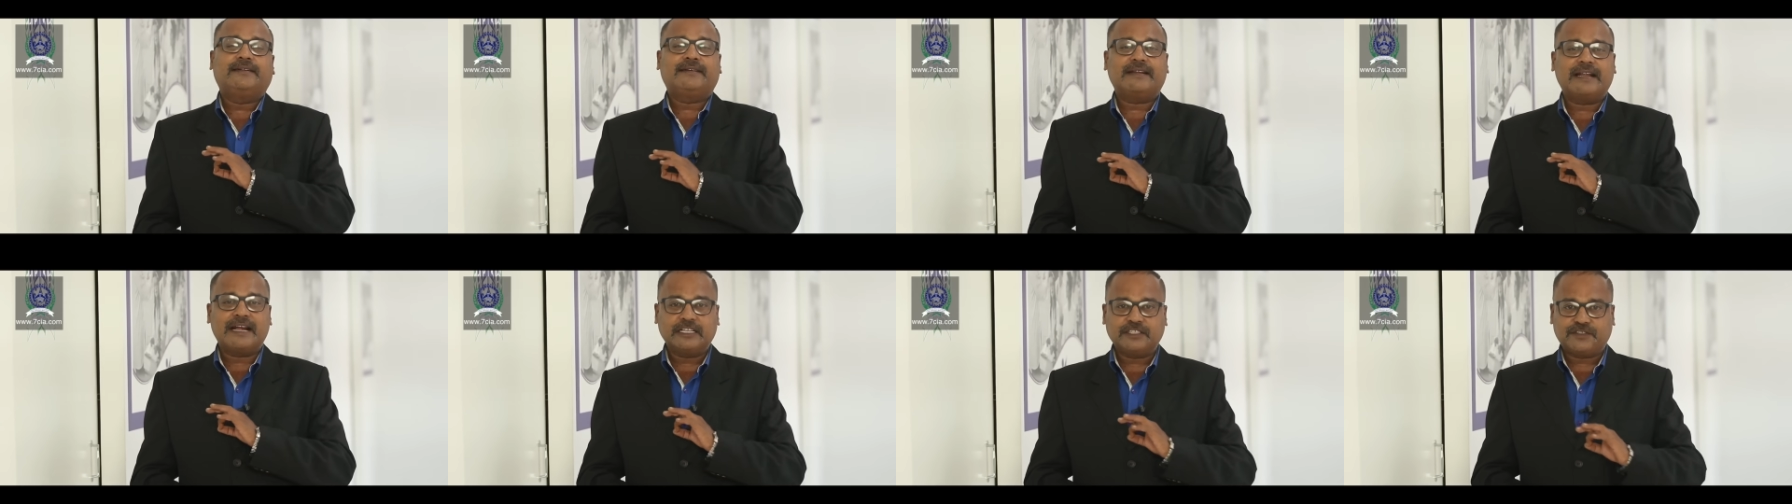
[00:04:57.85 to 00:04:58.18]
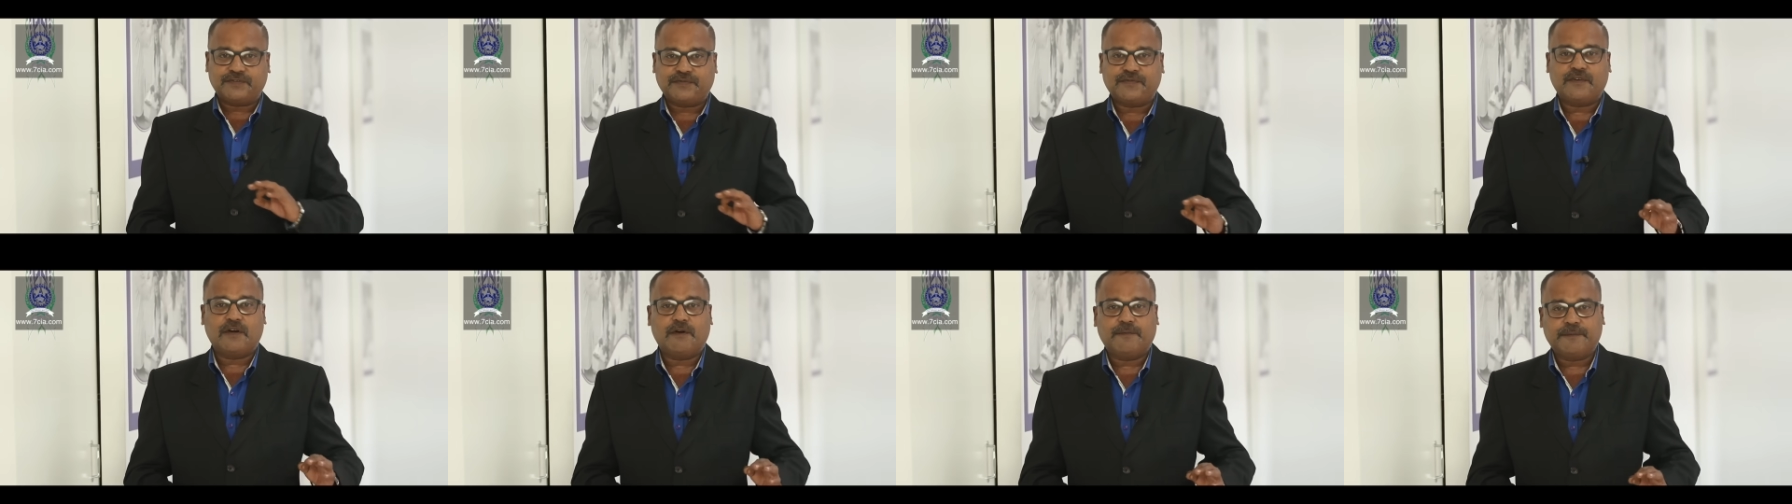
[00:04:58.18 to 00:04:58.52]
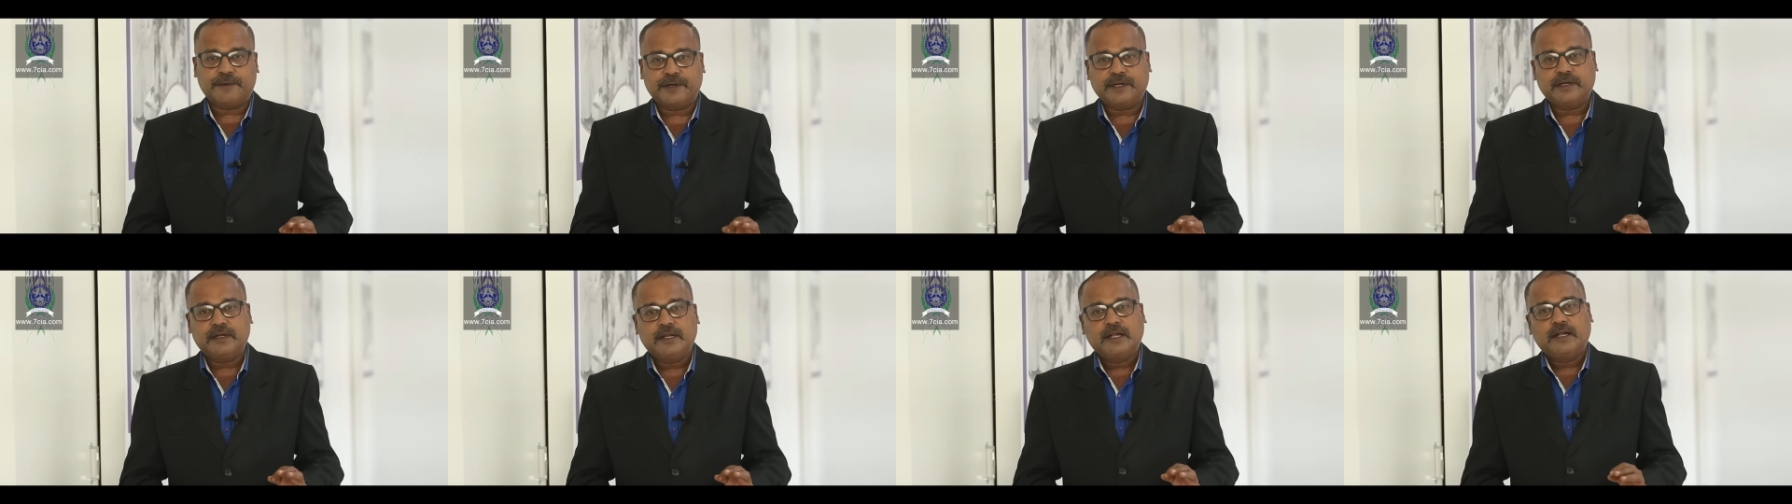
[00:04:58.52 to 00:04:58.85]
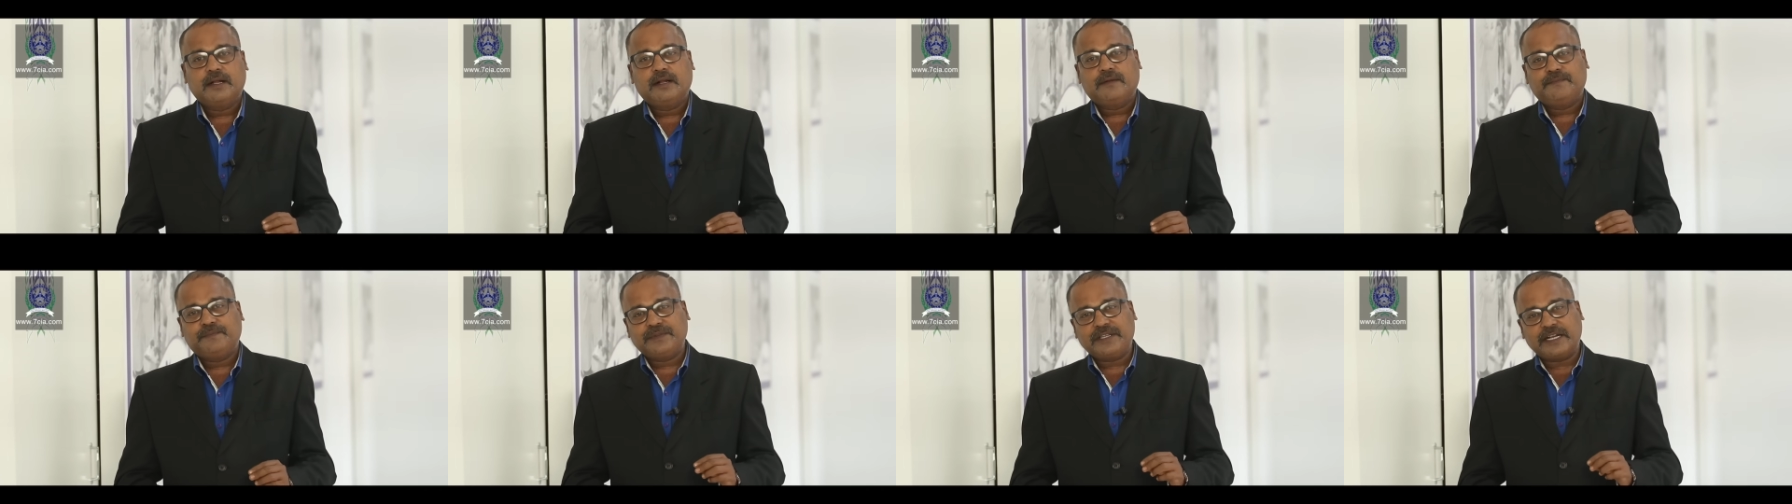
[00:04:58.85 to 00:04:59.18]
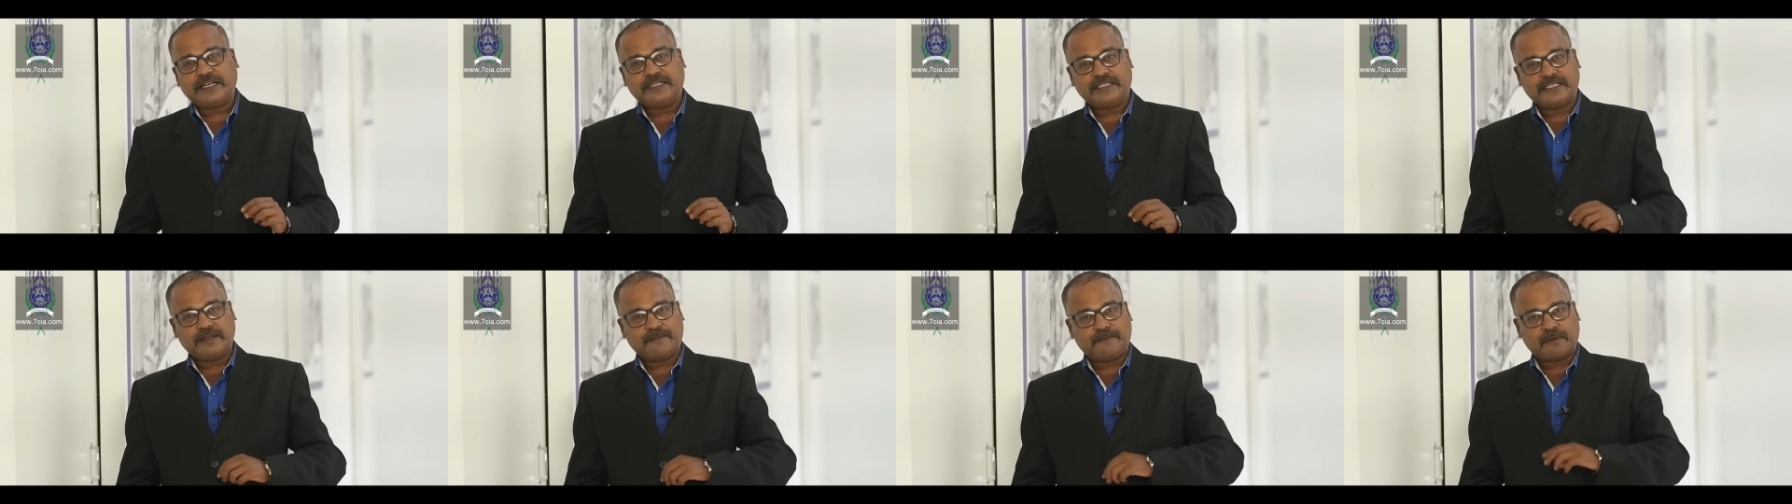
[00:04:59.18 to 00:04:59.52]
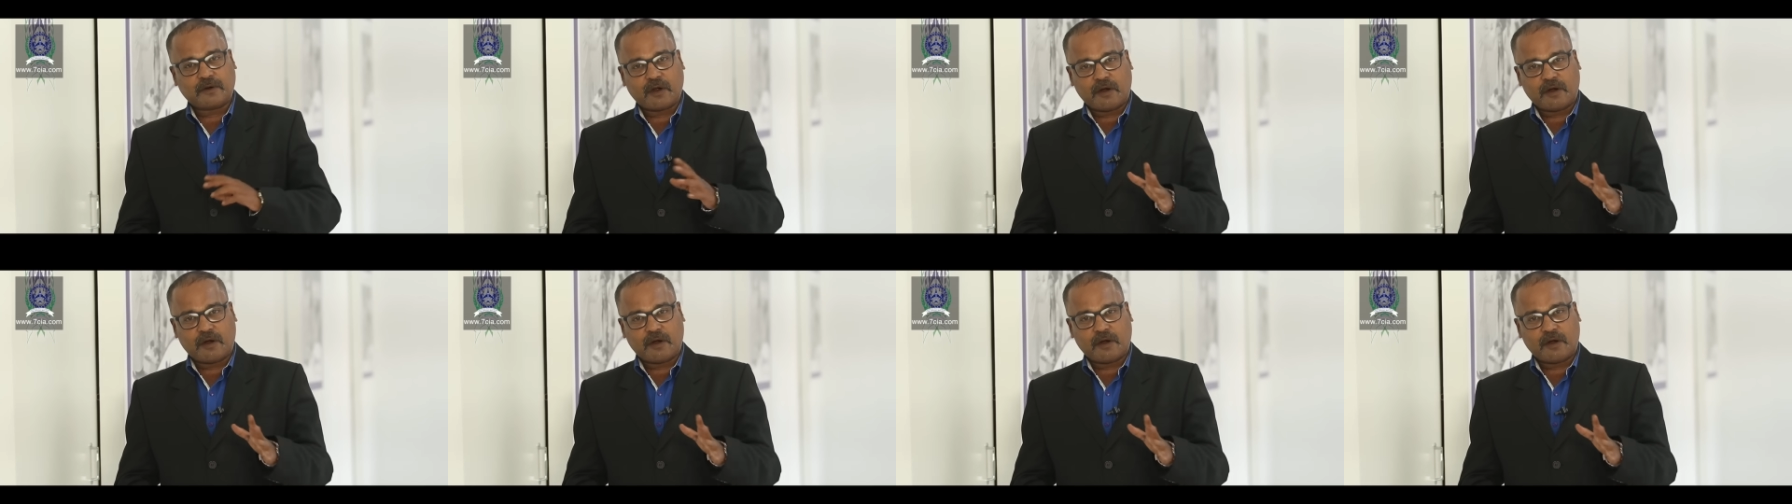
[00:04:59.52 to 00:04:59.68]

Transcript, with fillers: transformed. That's a